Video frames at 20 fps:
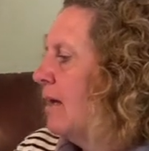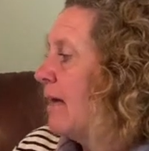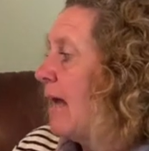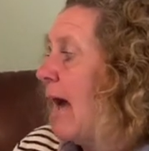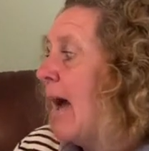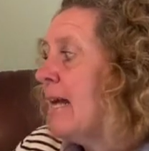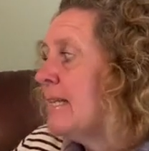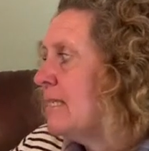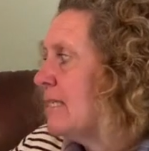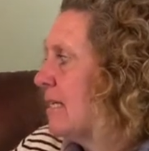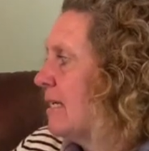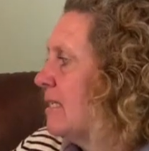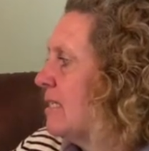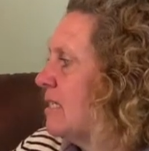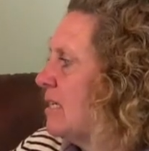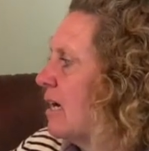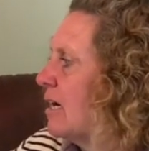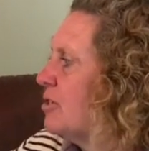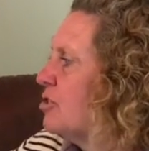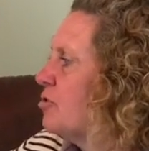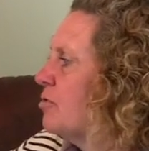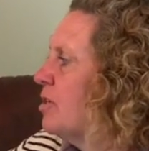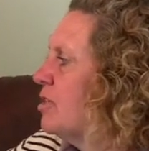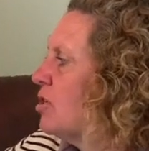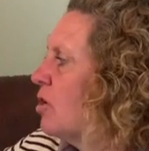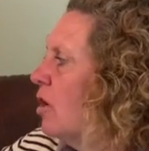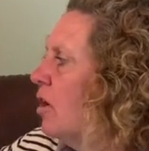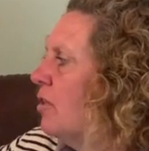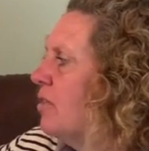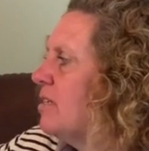Cats get stuck in
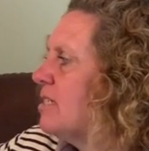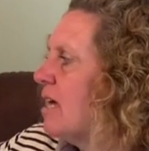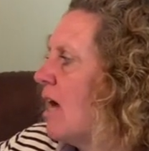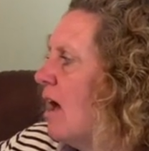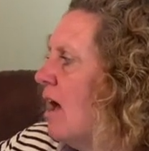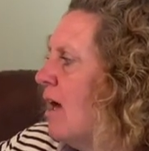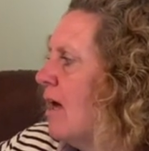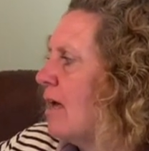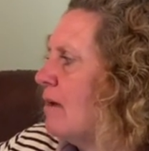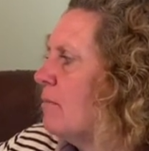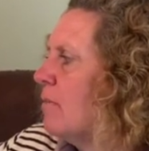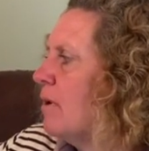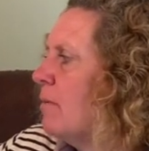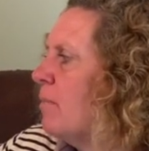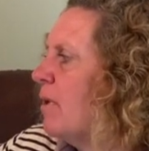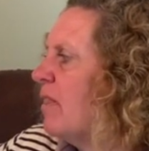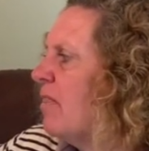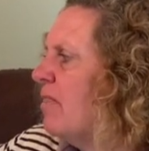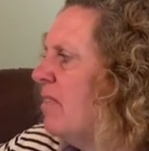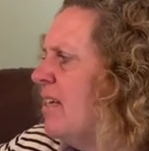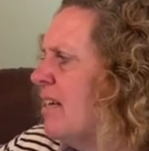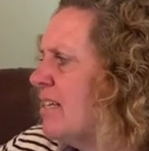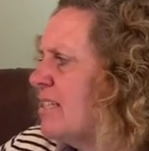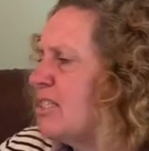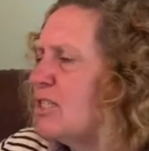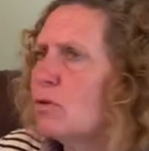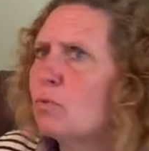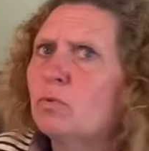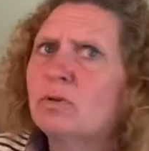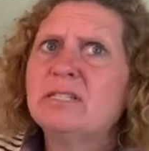trees all the time, but
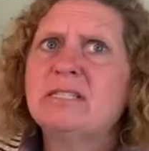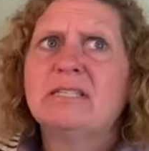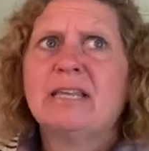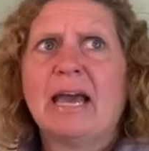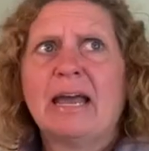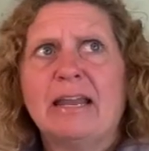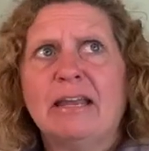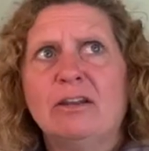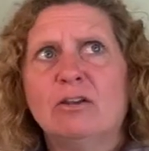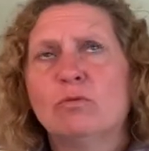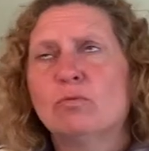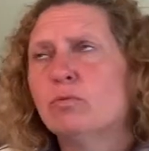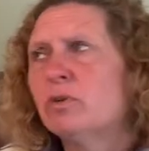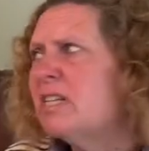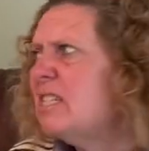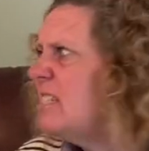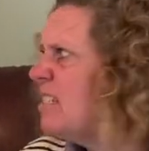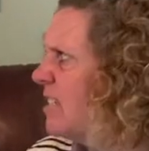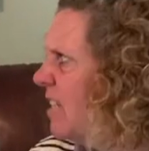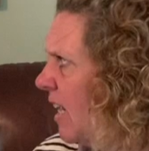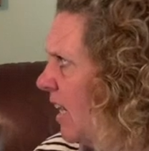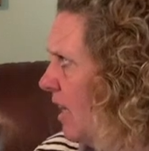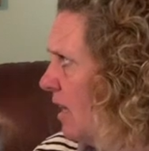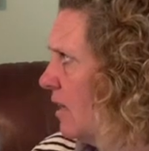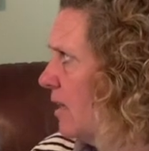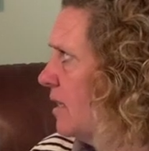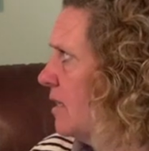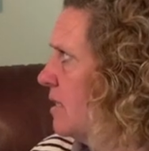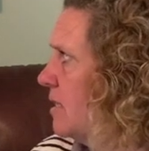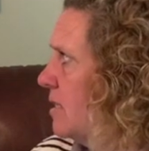this was getting
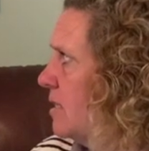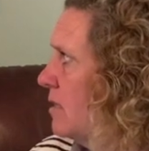ridiculous.